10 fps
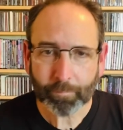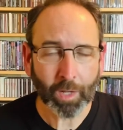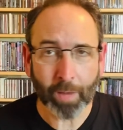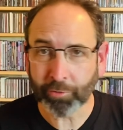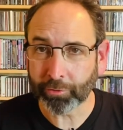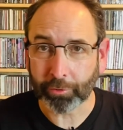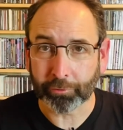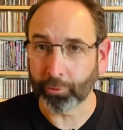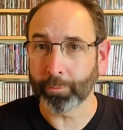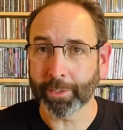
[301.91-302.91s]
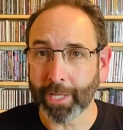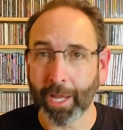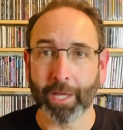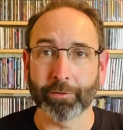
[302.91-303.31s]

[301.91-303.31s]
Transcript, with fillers: I'm just assuming they had